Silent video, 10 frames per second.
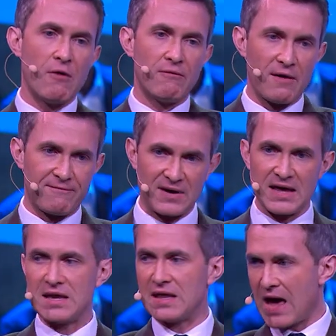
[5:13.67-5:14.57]

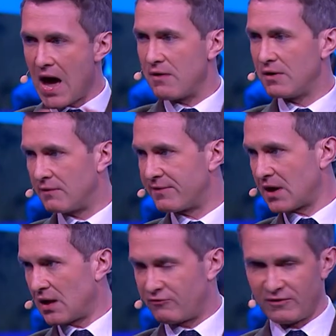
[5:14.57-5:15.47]
roughly in the area of the
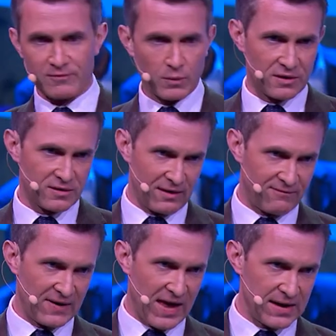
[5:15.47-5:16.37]
country from which they
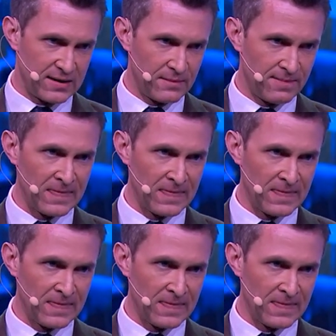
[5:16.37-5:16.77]
fled.